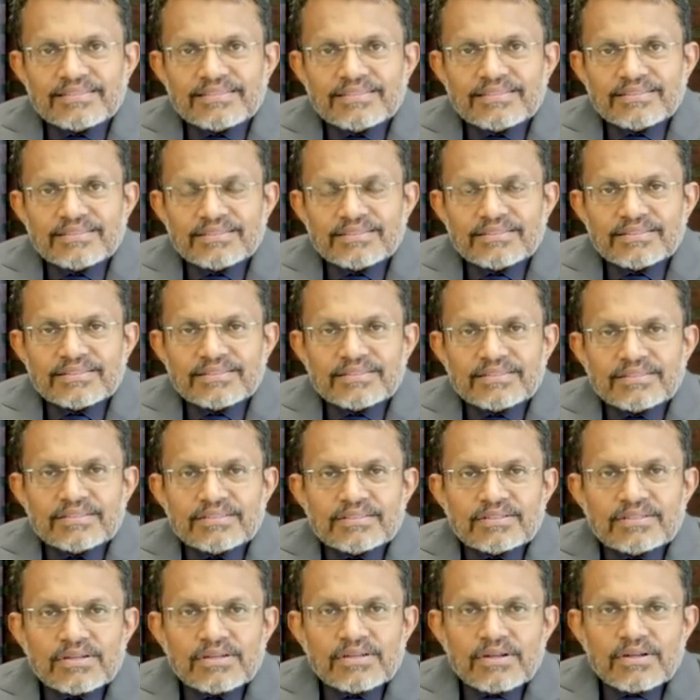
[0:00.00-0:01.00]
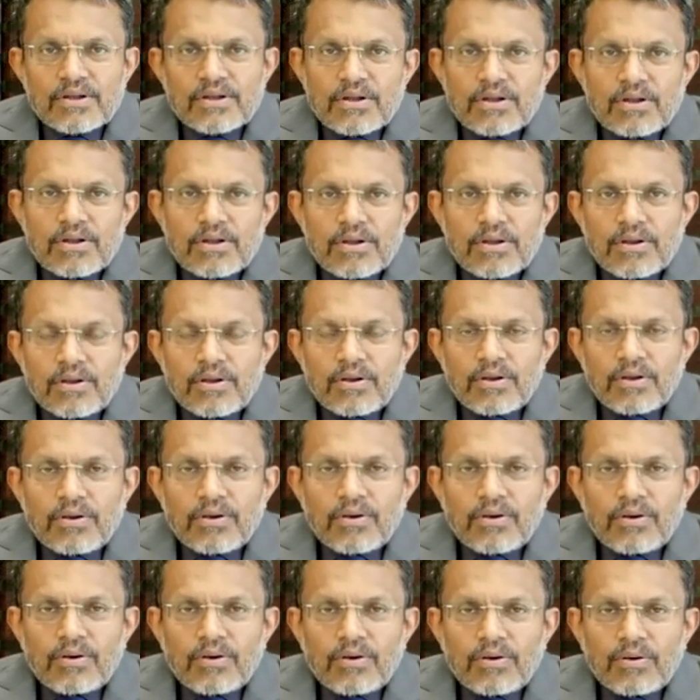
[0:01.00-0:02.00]

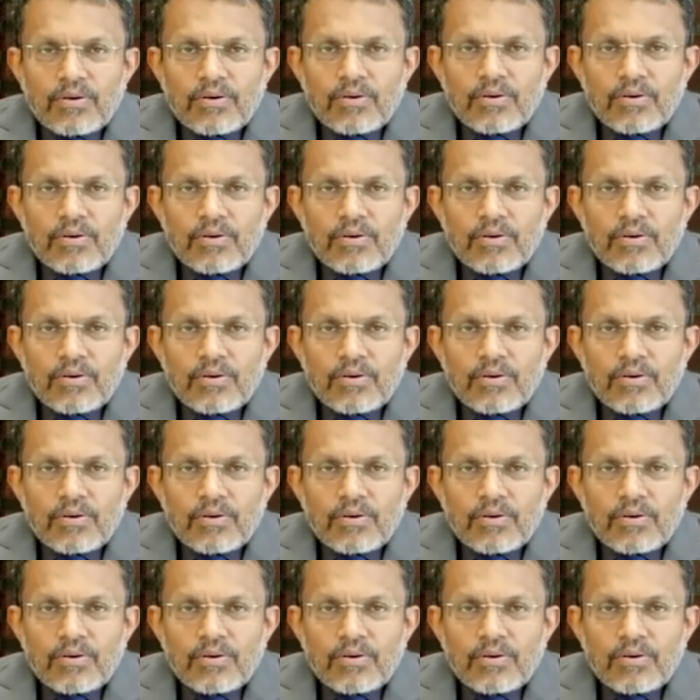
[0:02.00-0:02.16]
No one is speaking in this clip.